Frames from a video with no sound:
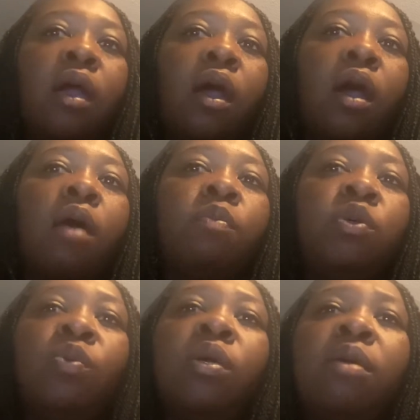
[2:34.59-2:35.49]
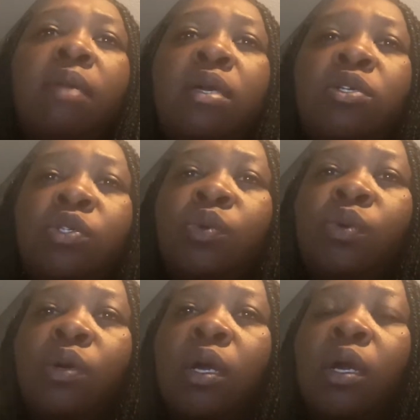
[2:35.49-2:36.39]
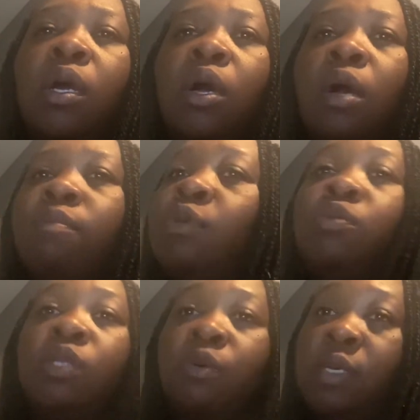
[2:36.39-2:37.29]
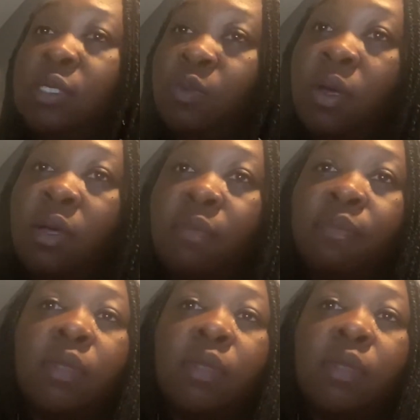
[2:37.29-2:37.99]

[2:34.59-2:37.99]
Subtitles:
You want to make sure you don't interrupt.